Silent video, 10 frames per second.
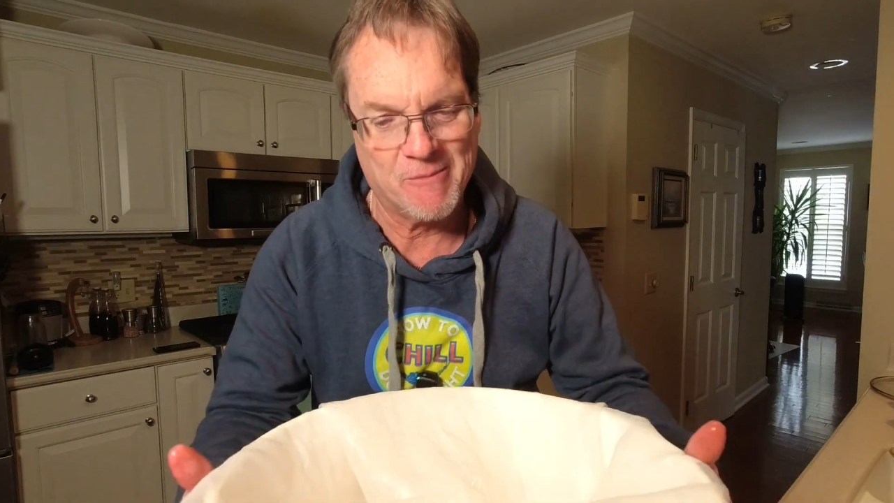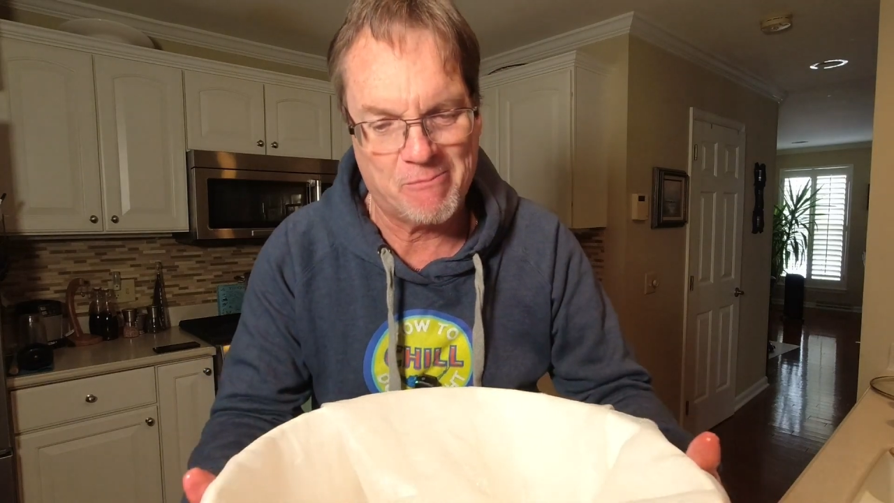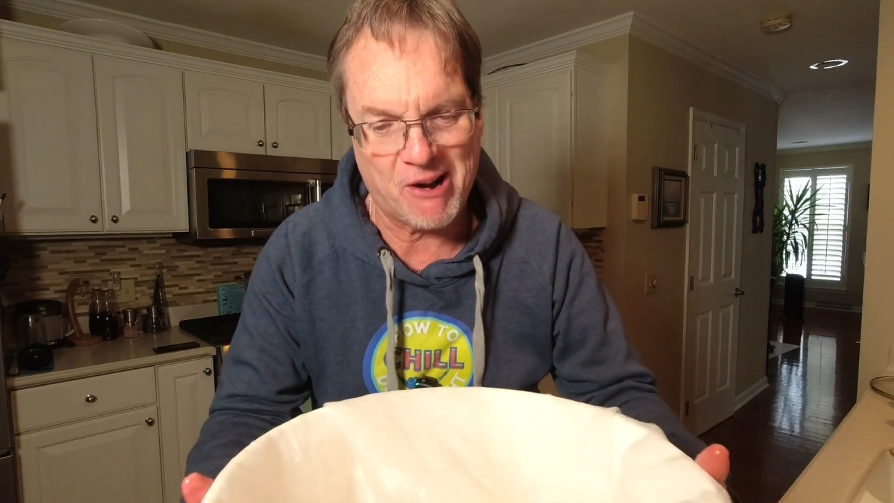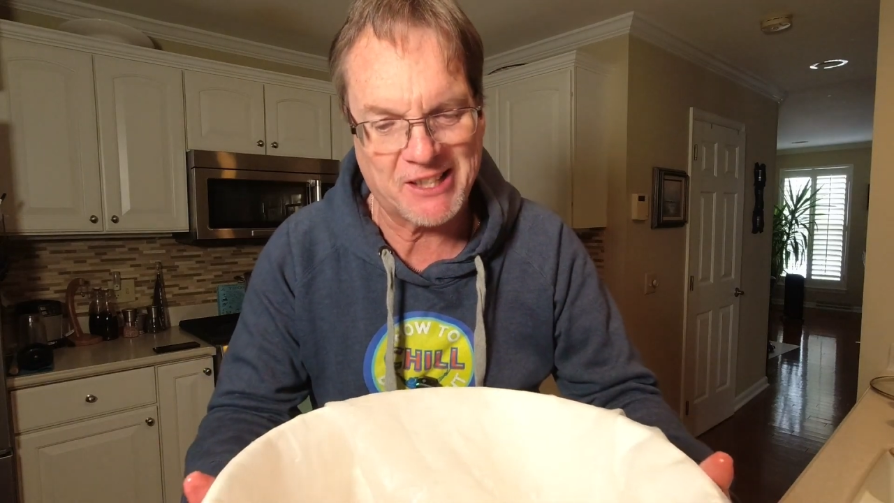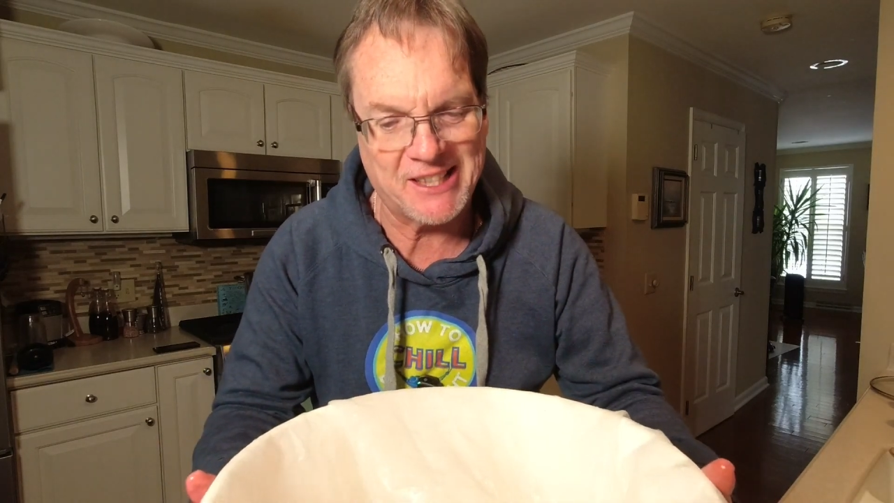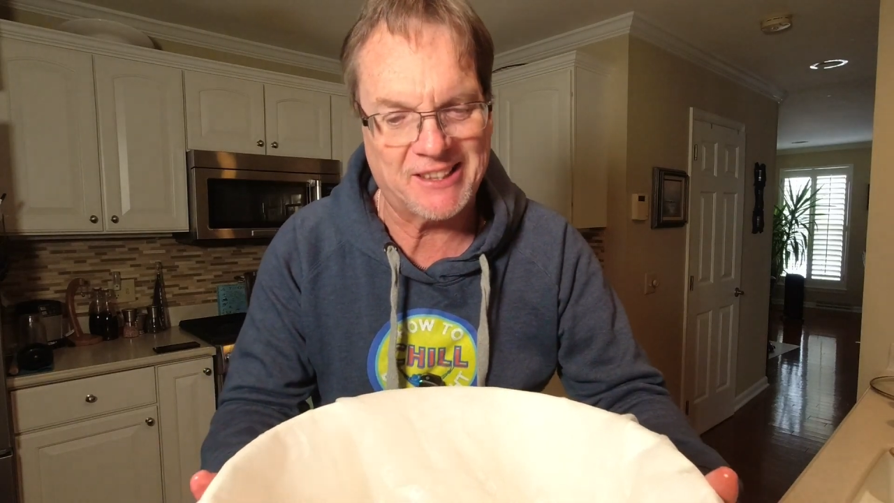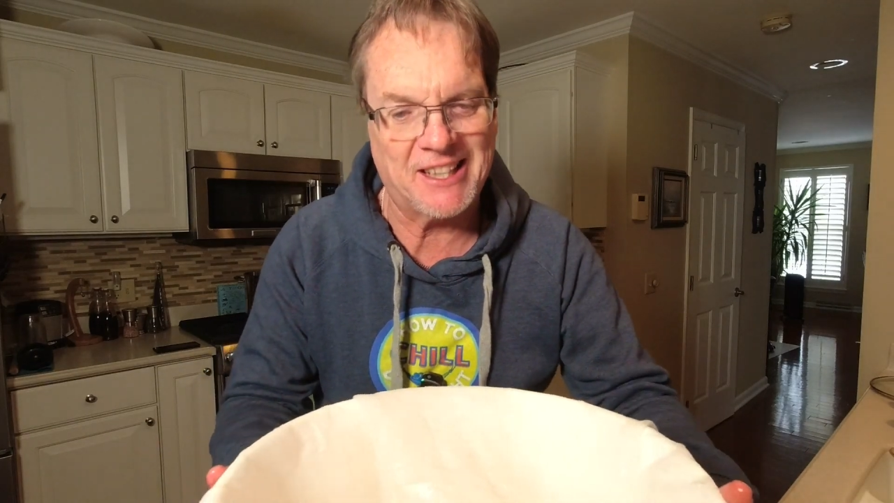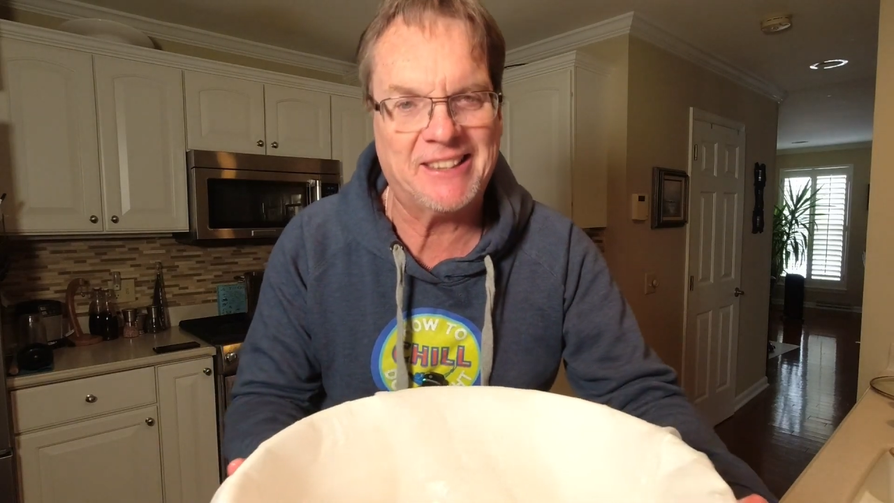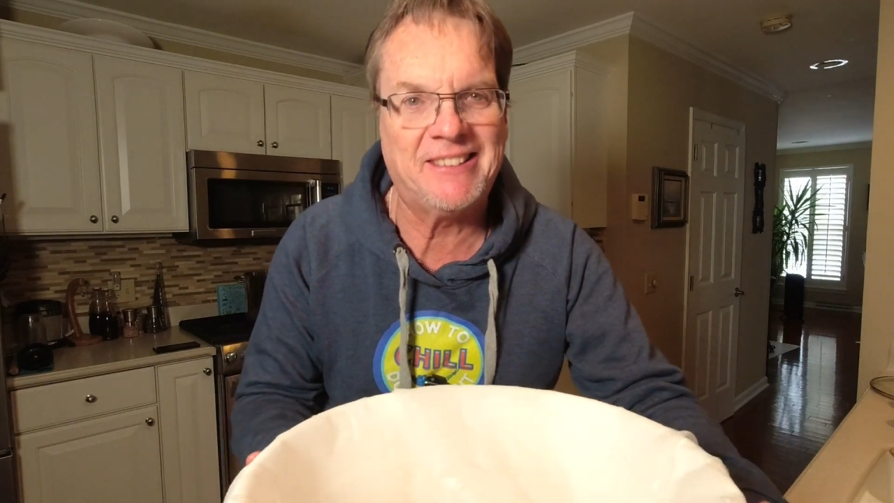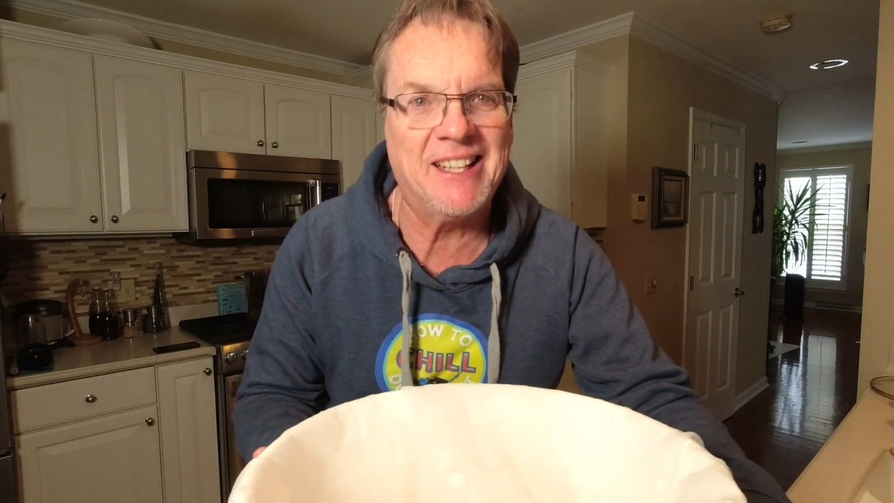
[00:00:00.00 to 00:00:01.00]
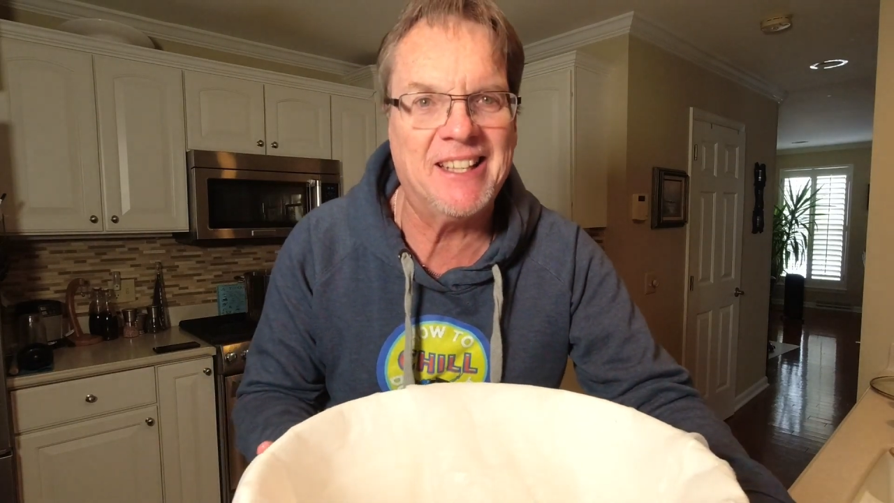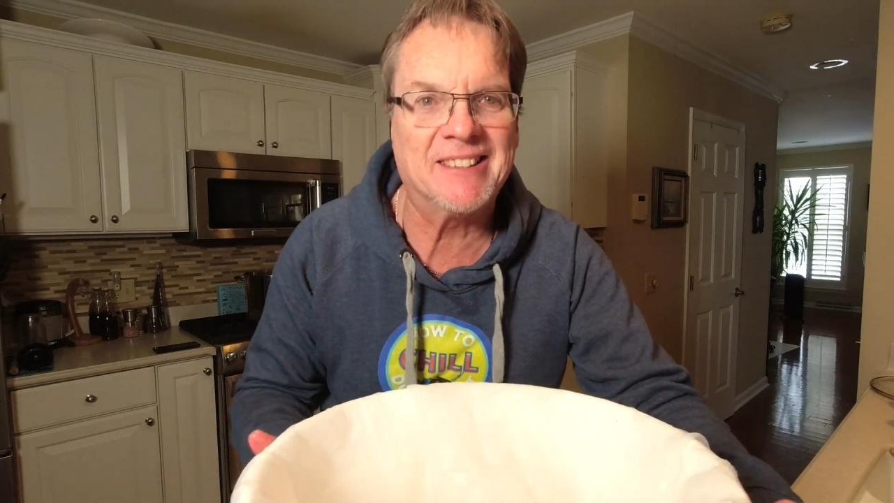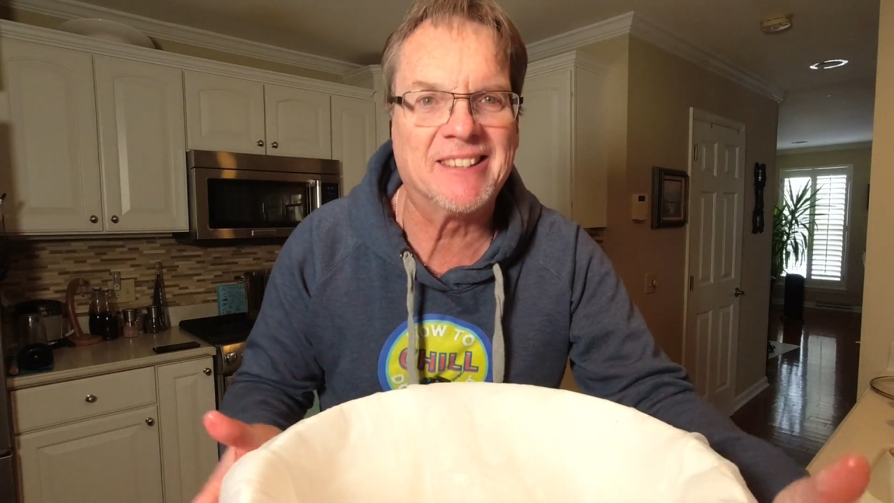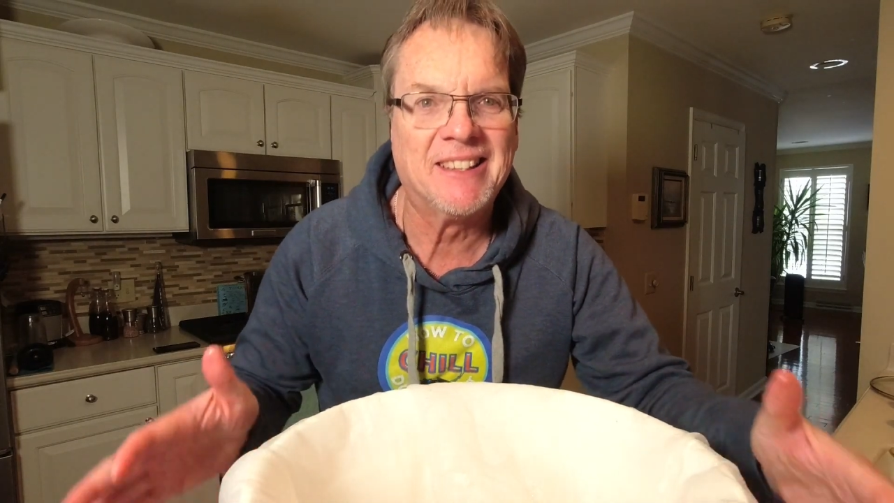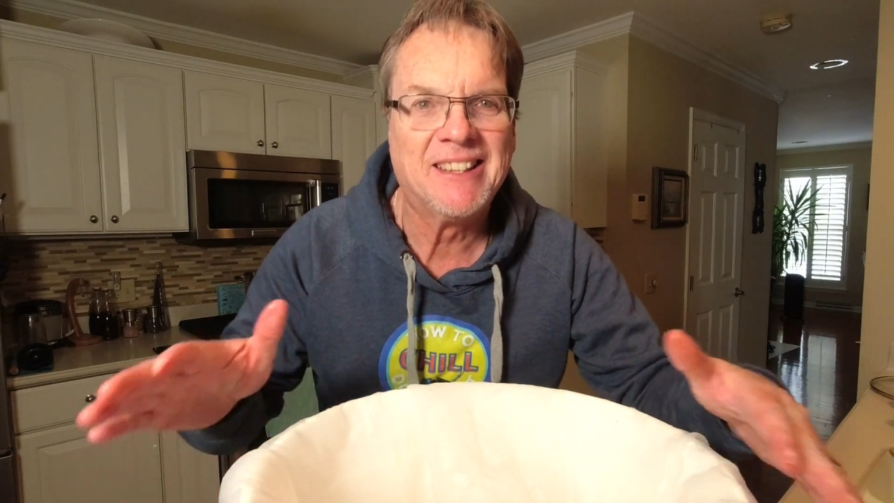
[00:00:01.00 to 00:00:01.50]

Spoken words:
bucket like this,